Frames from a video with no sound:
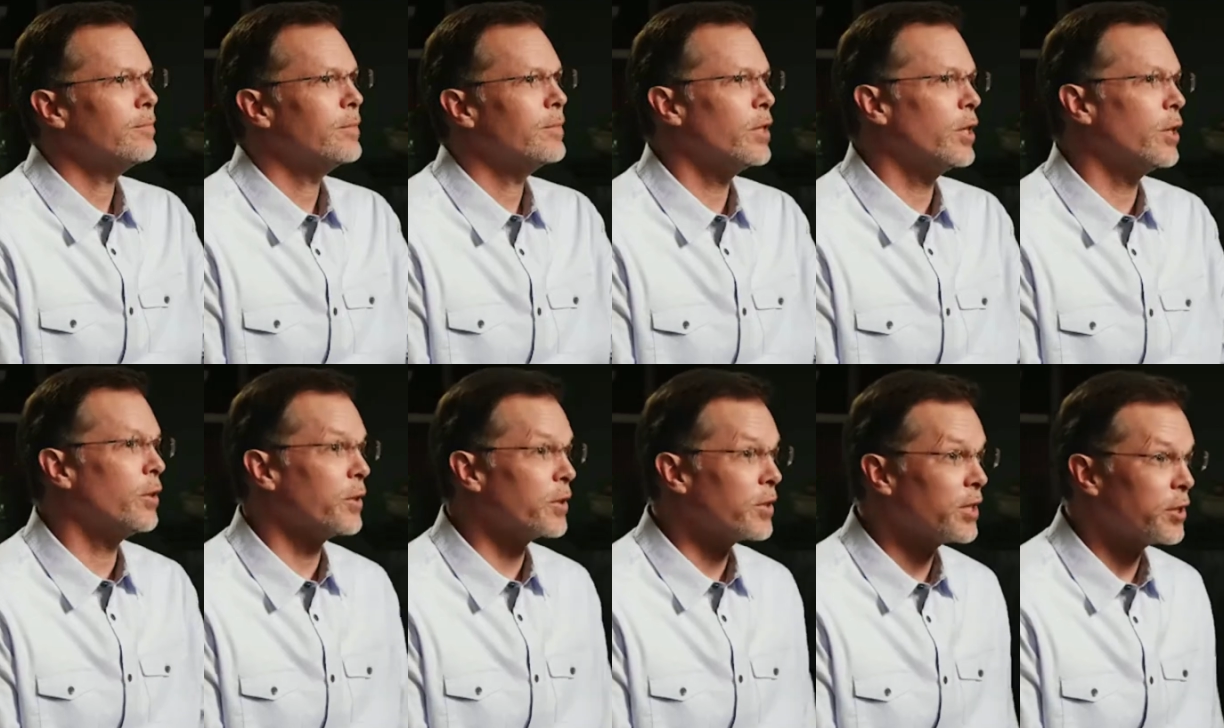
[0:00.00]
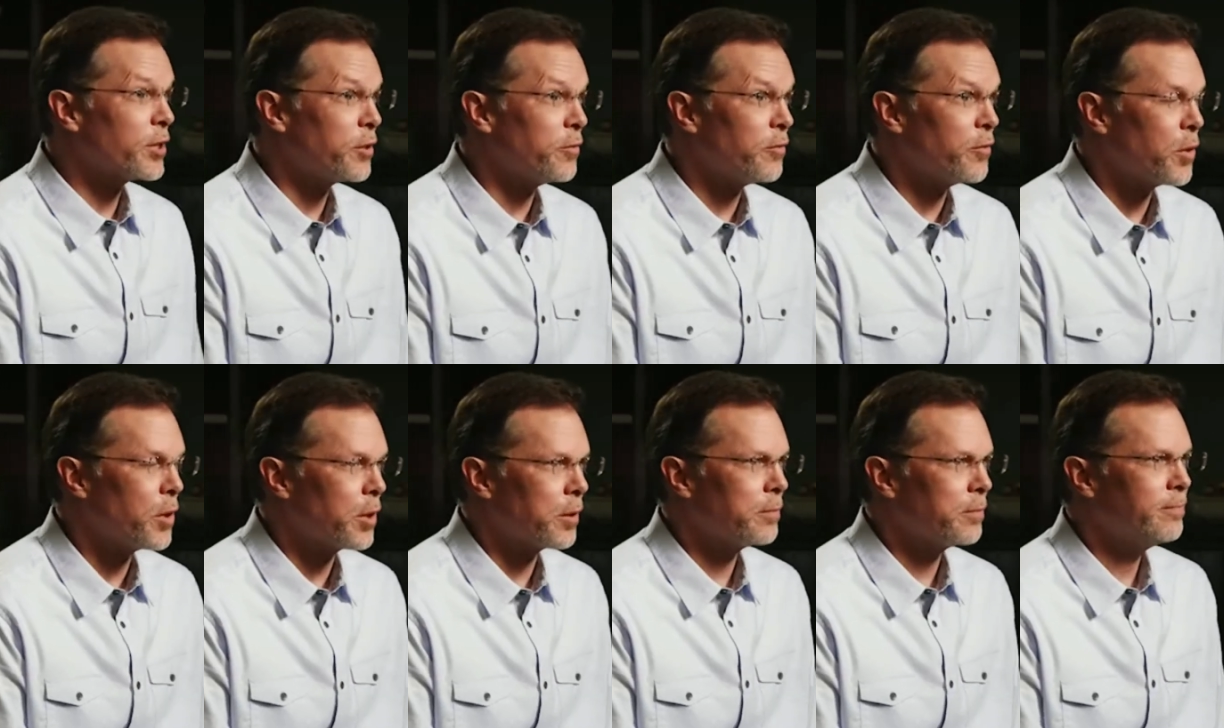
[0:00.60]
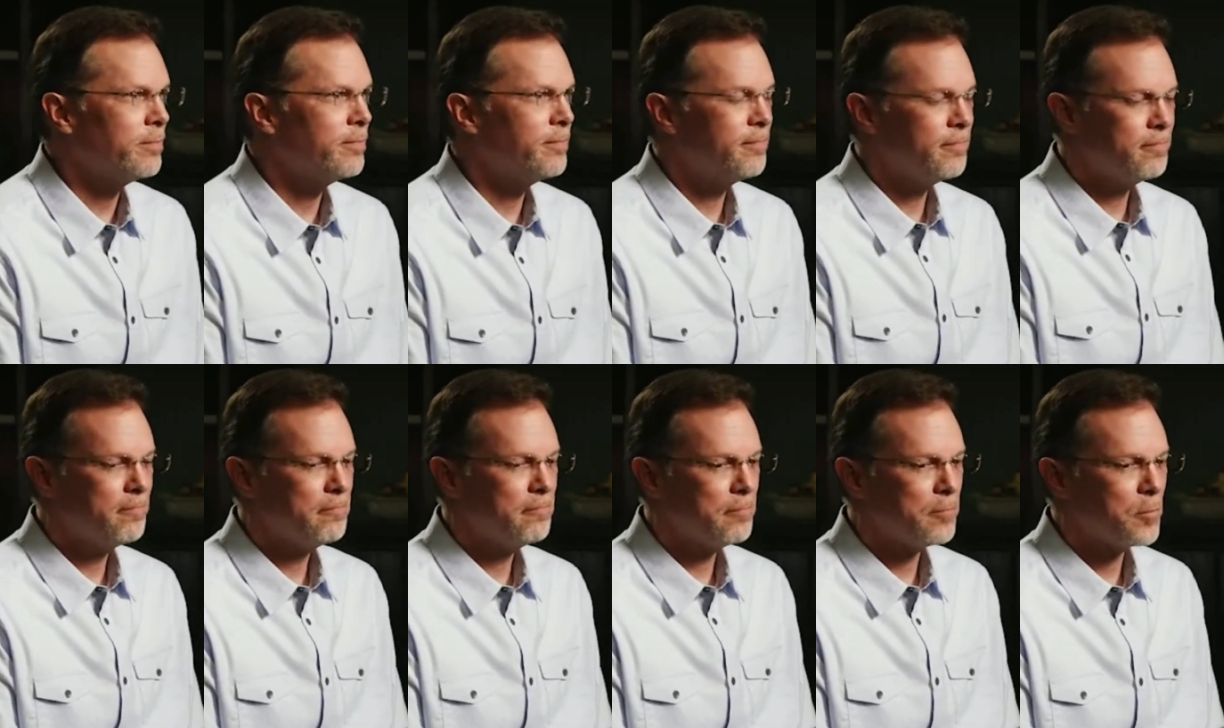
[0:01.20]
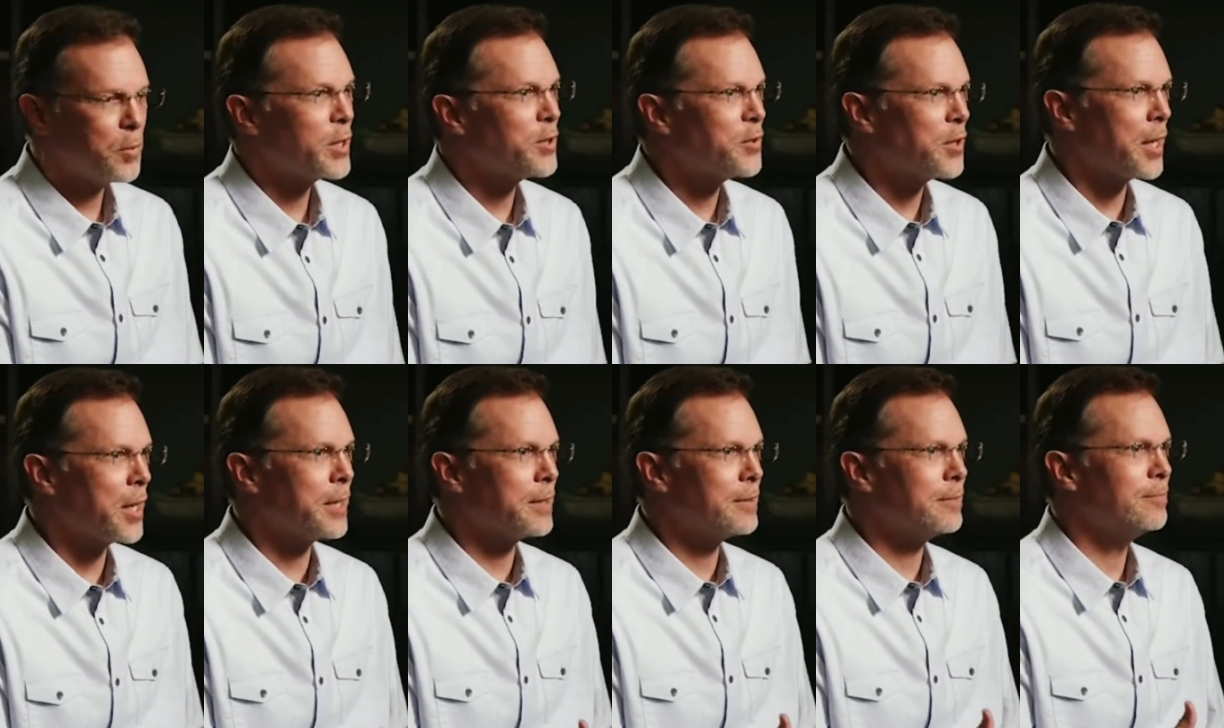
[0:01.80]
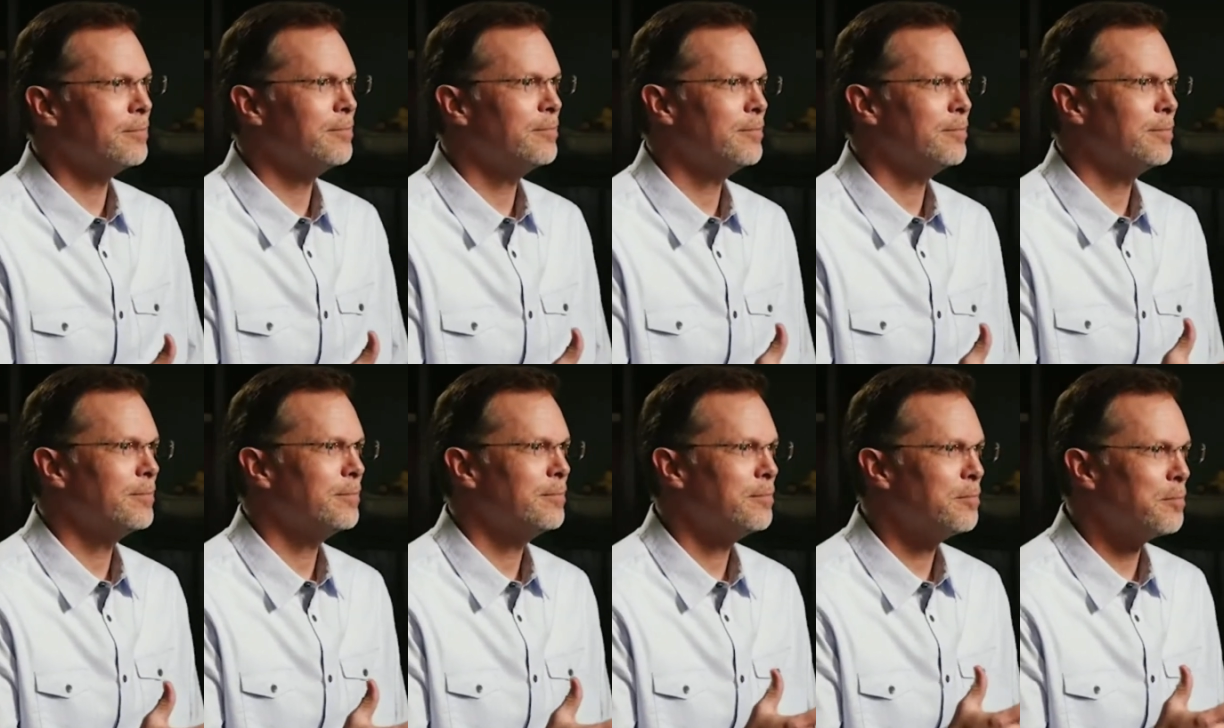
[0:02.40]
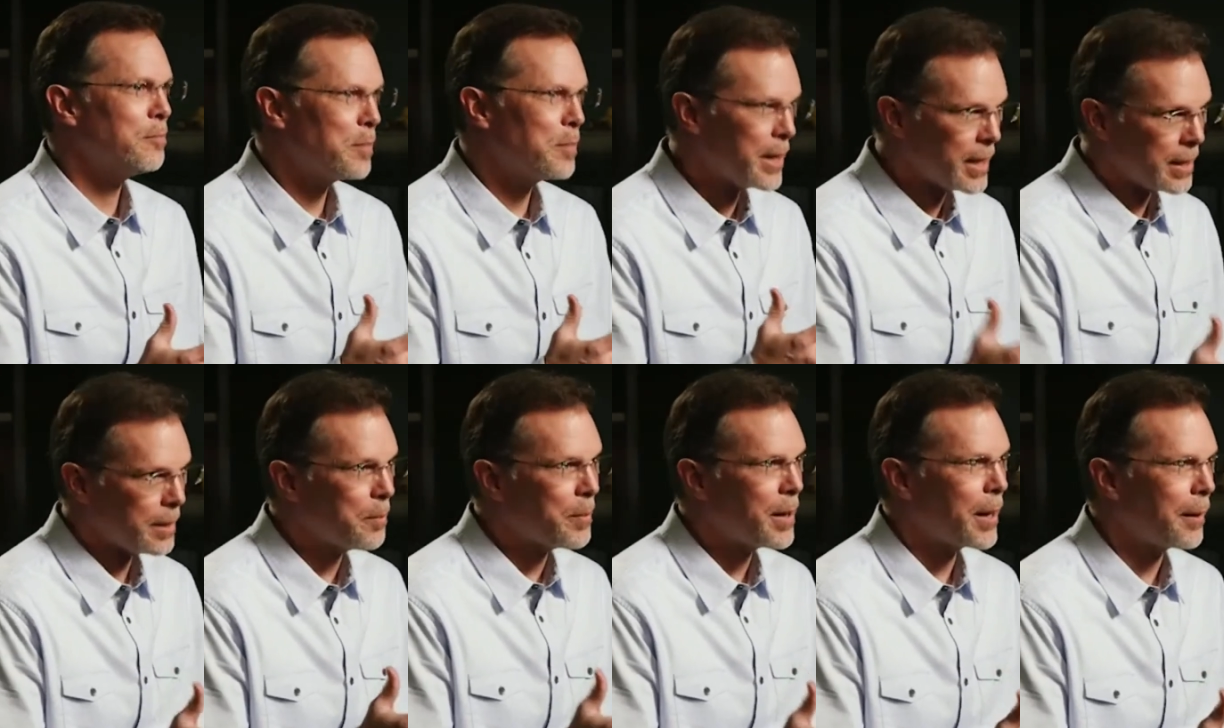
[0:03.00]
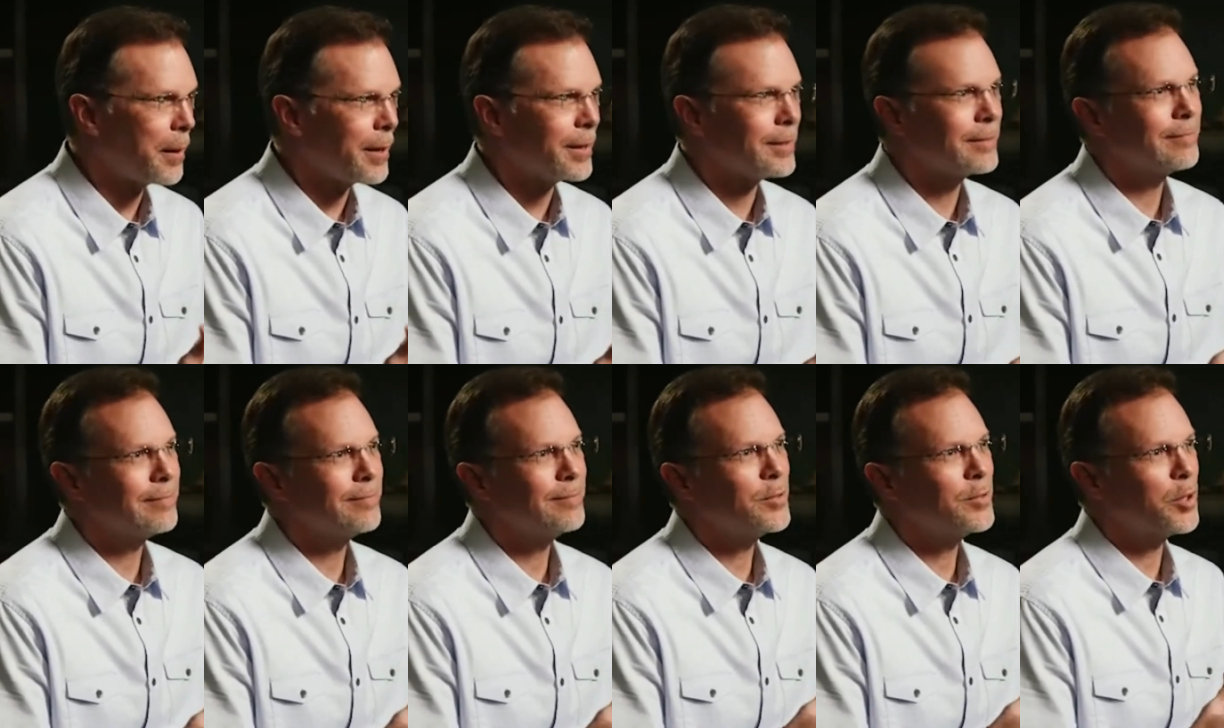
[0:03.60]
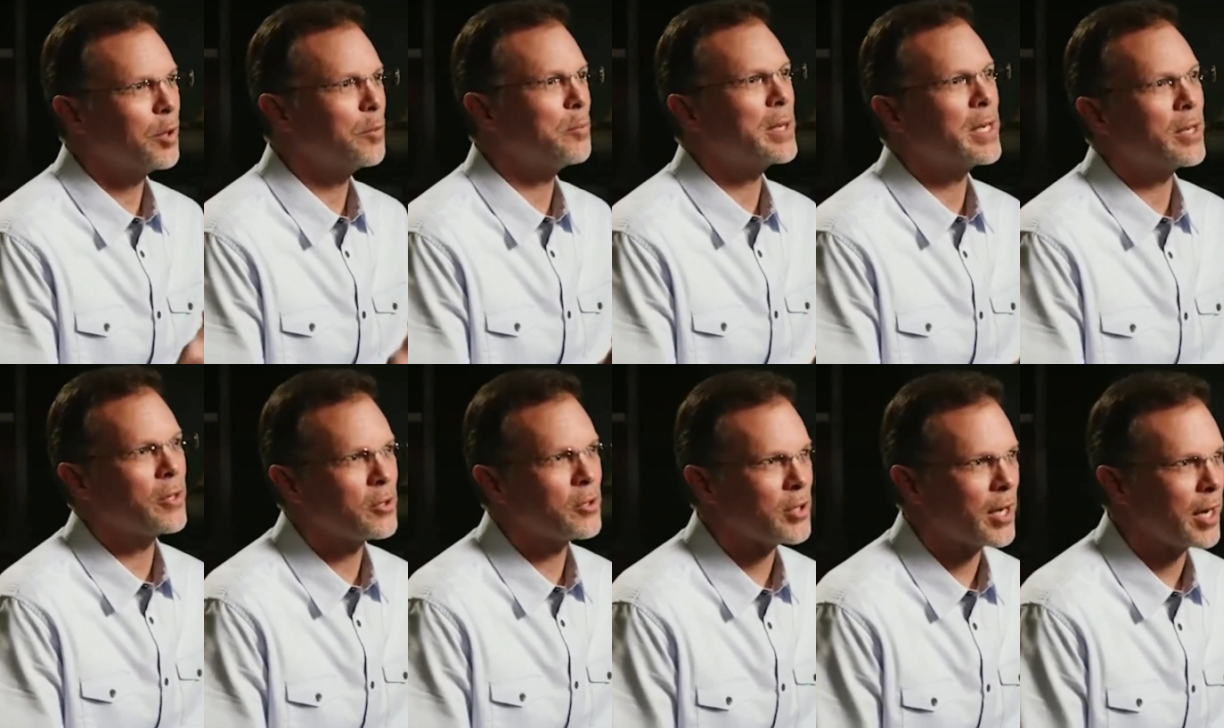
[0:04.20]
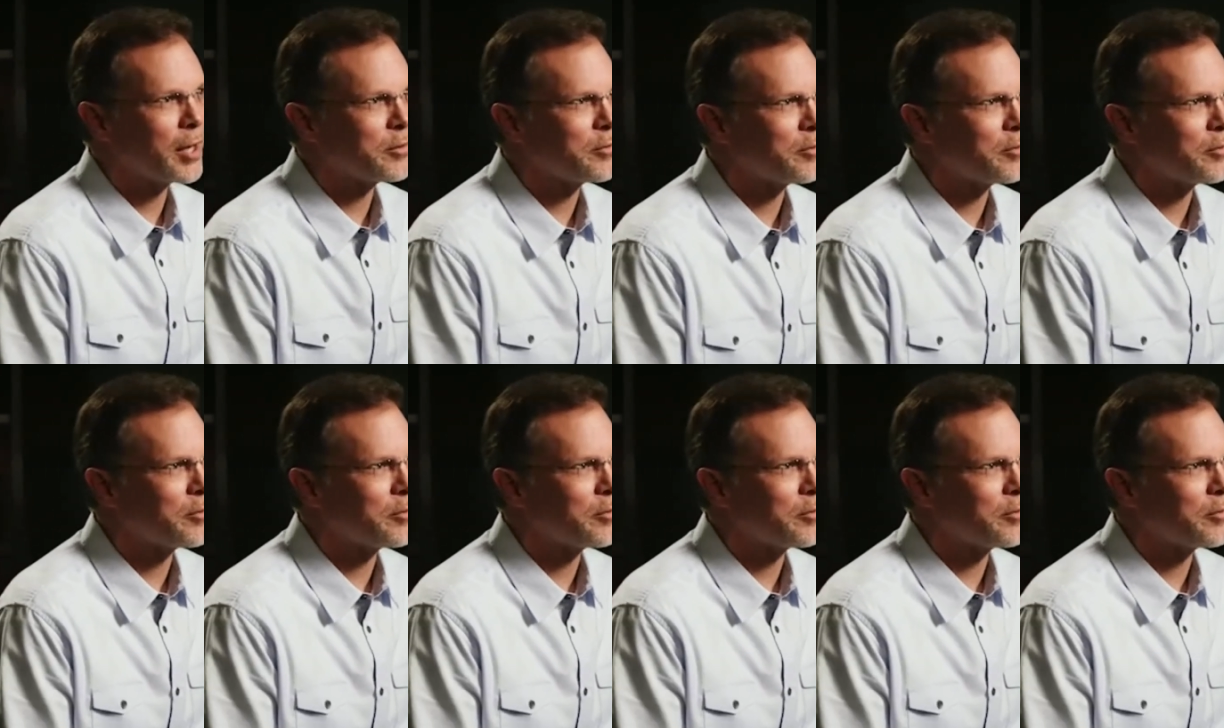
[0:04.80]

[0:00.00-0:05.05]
In session 4, we said, be the parent, don't be your child's